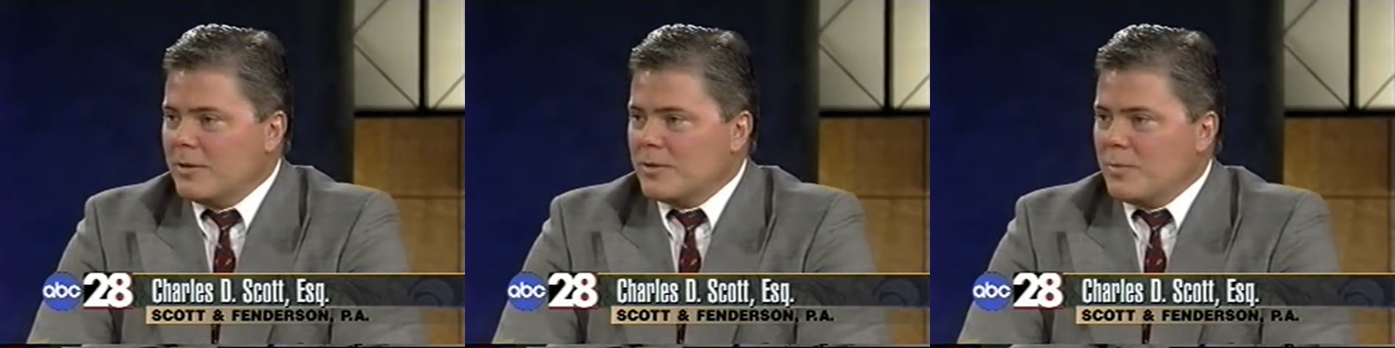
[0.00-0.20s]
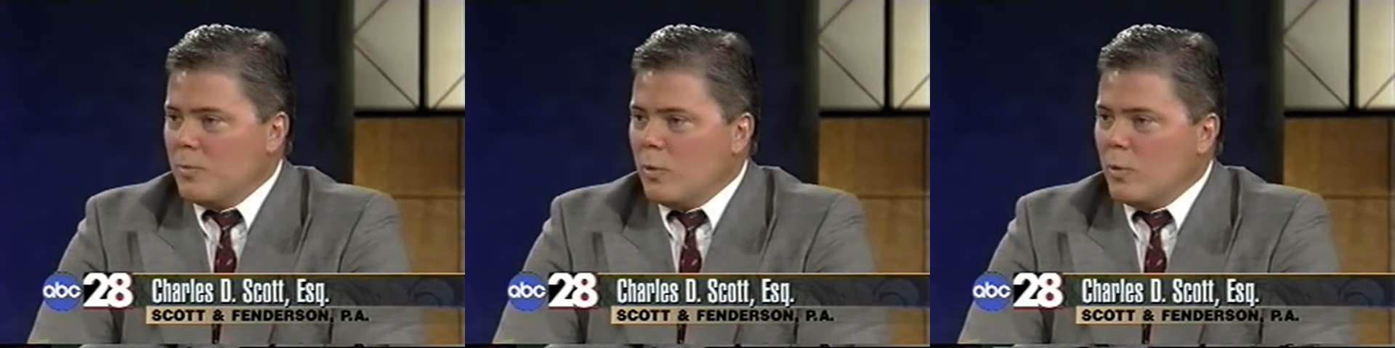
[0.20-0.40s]

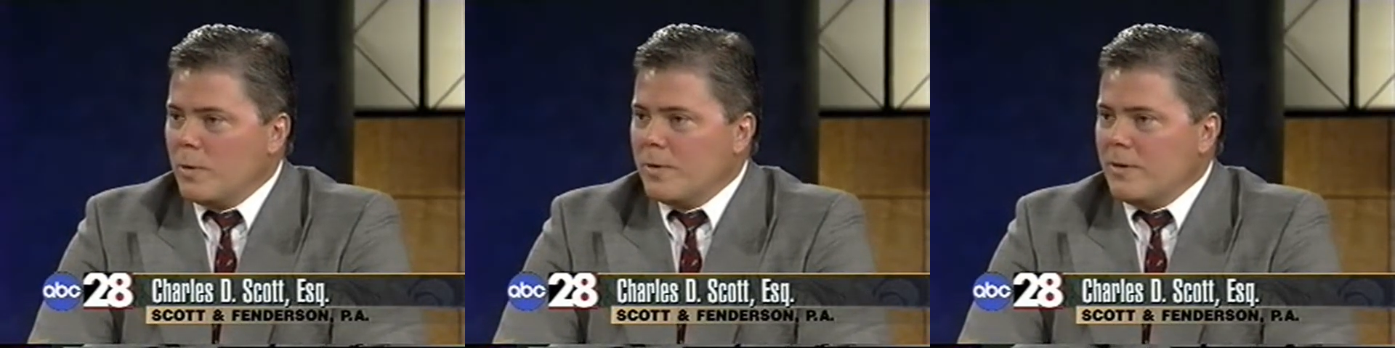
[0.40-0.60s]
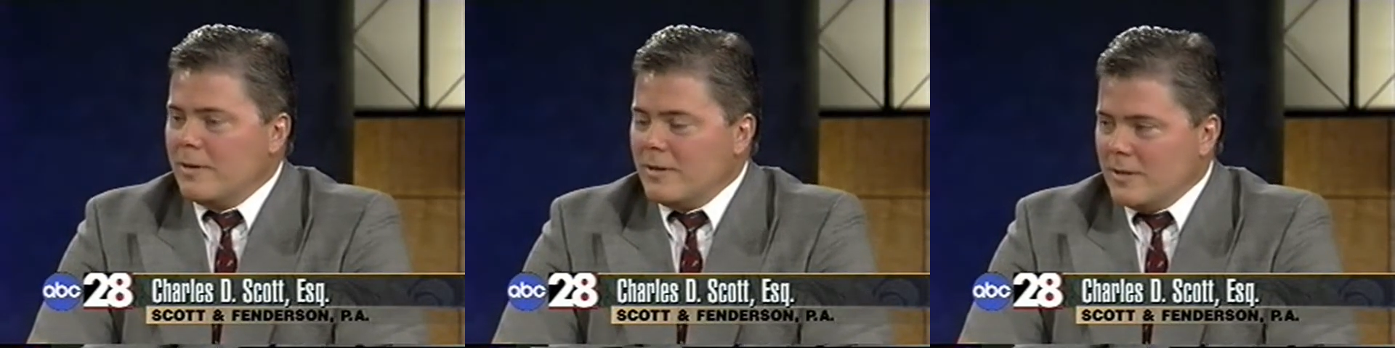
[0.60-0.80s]
is
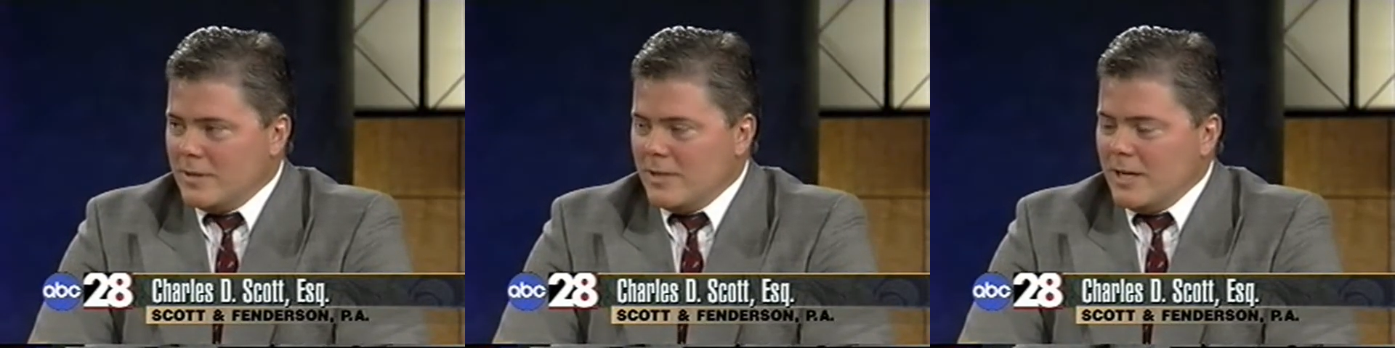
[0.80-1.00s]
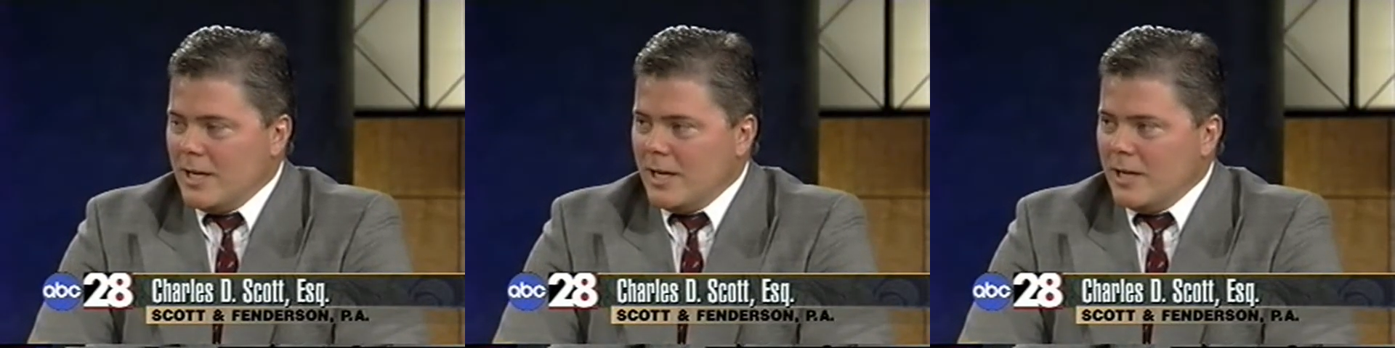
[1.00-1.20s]
important in
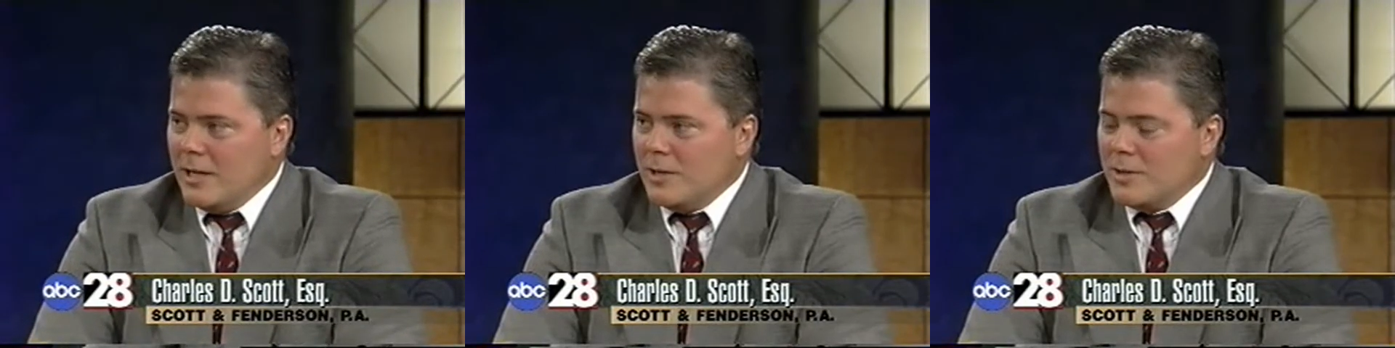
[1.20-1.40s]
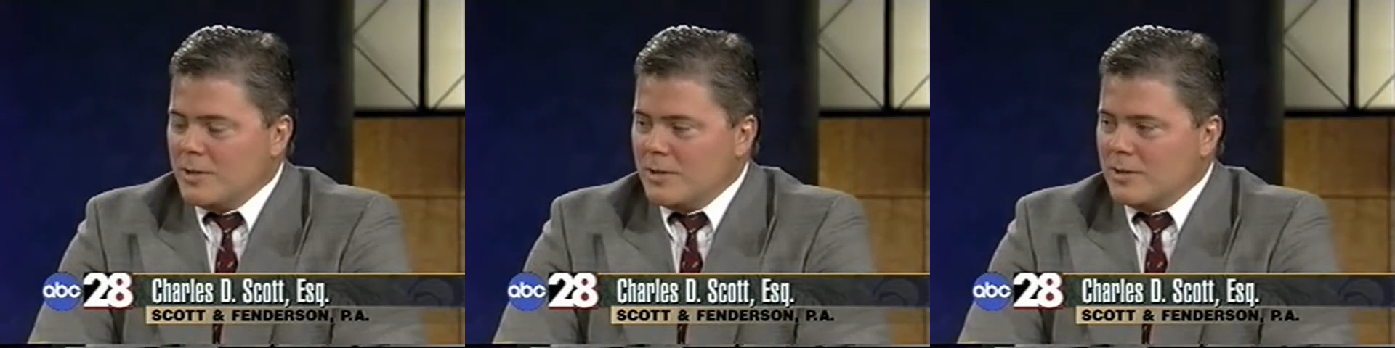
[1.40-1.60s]
this day and
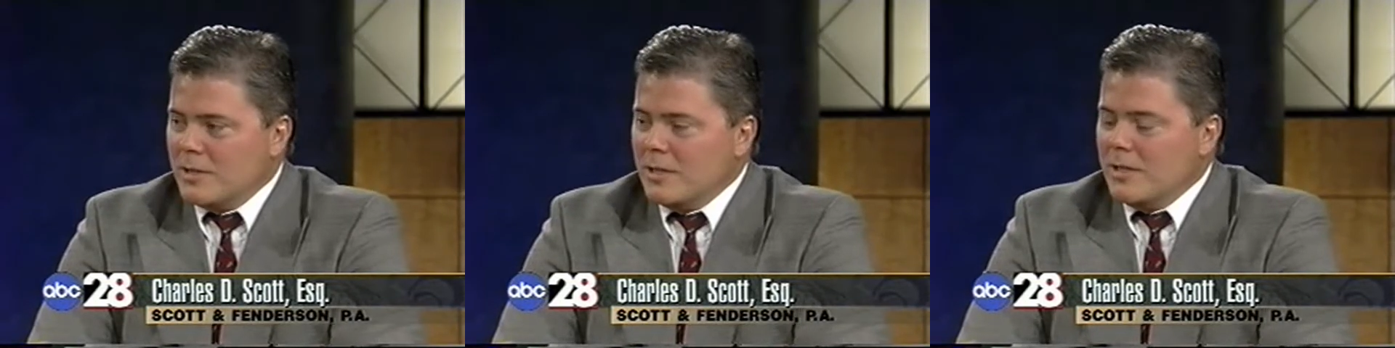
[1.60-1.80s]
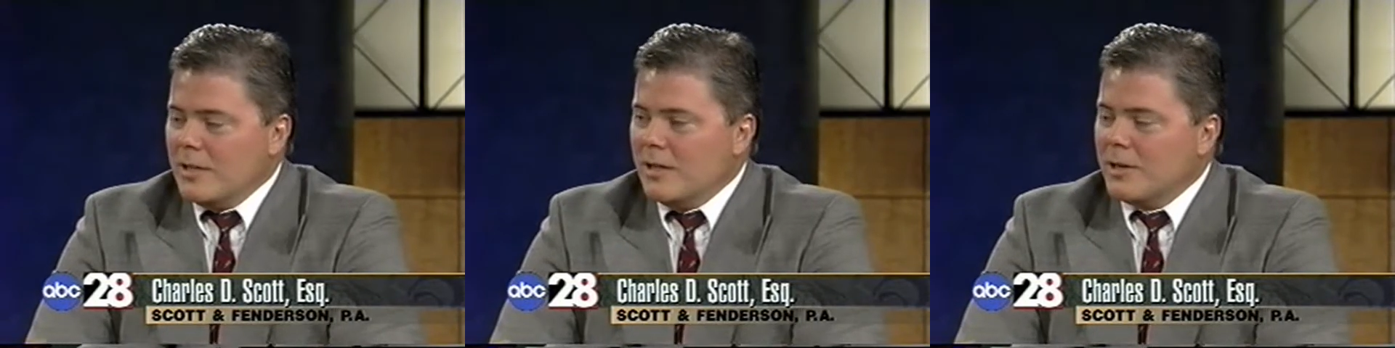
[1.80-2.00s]
age is
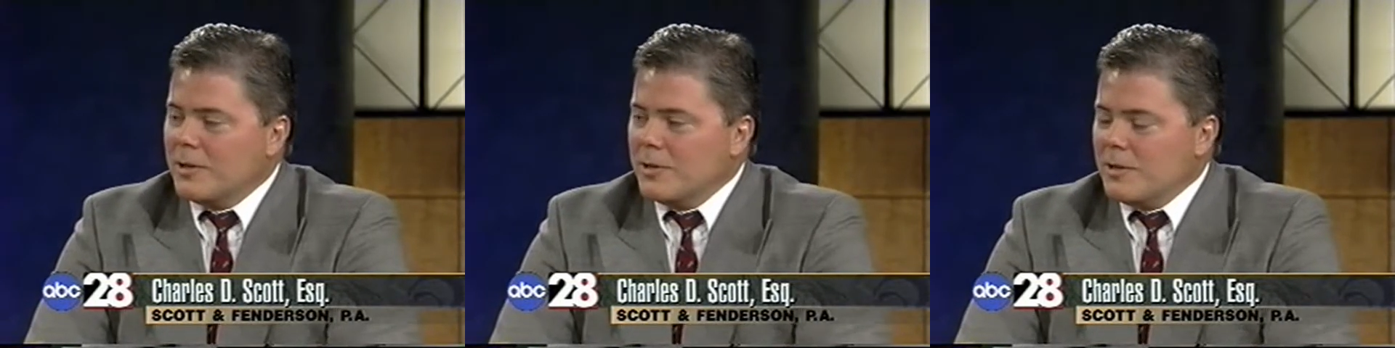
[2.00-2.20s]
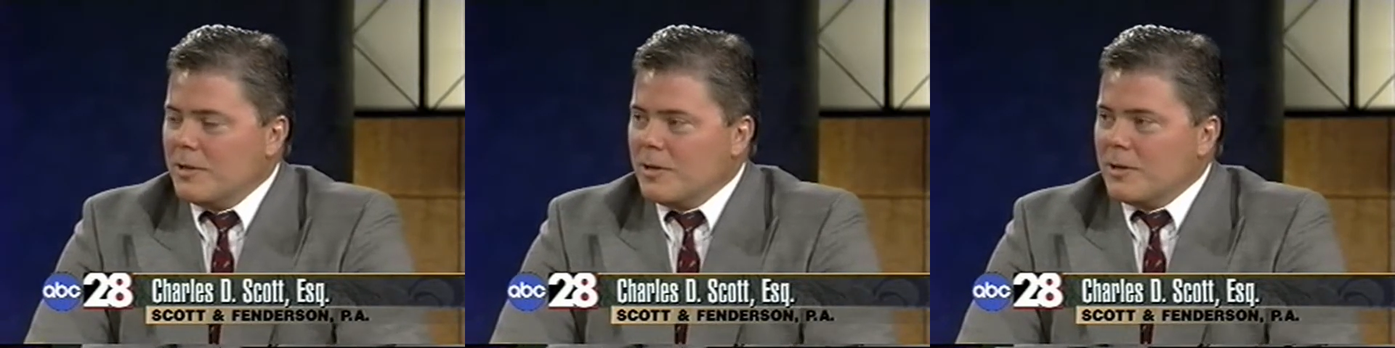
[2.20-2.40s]
a
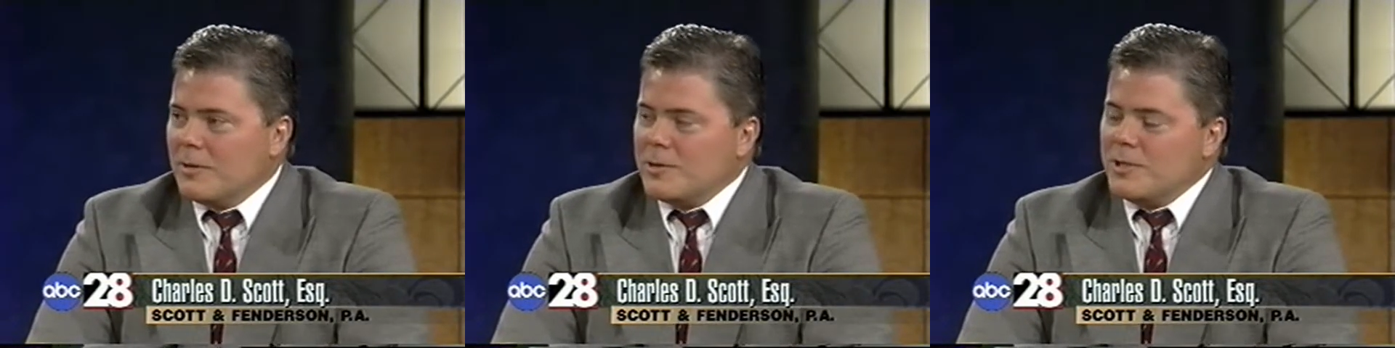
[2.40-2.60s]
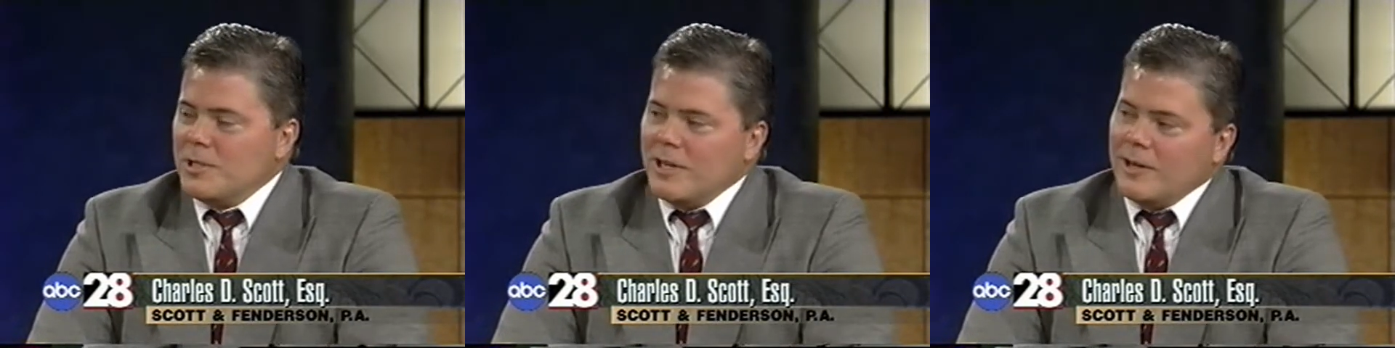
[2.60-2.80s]
good
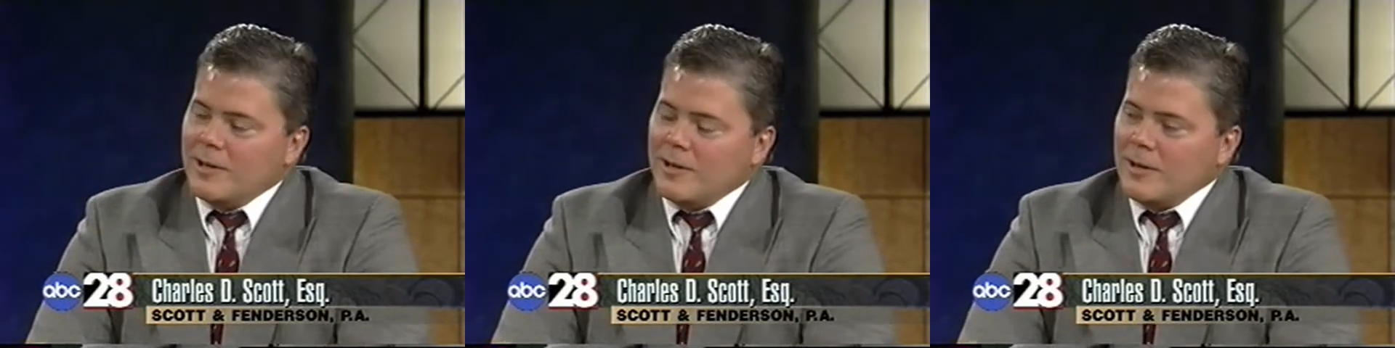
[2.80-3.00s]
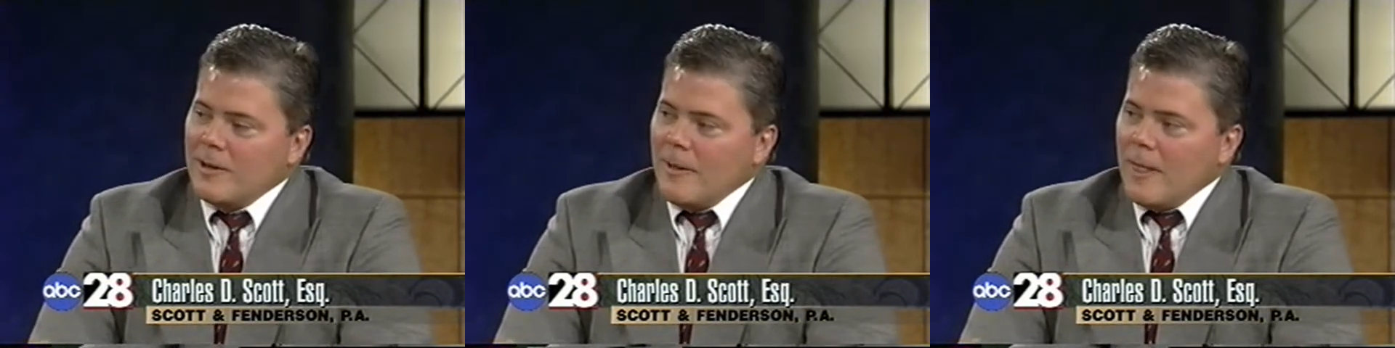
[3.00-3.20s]

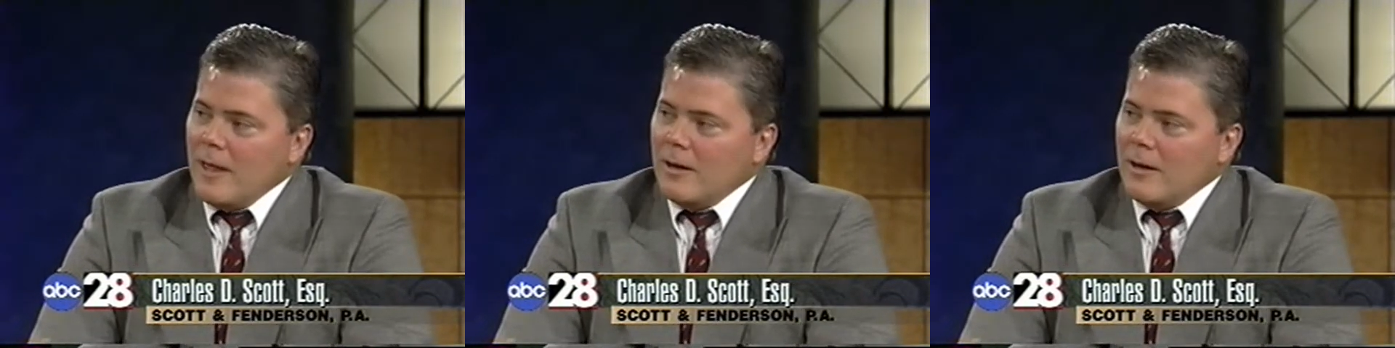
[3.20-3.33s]
negotiator.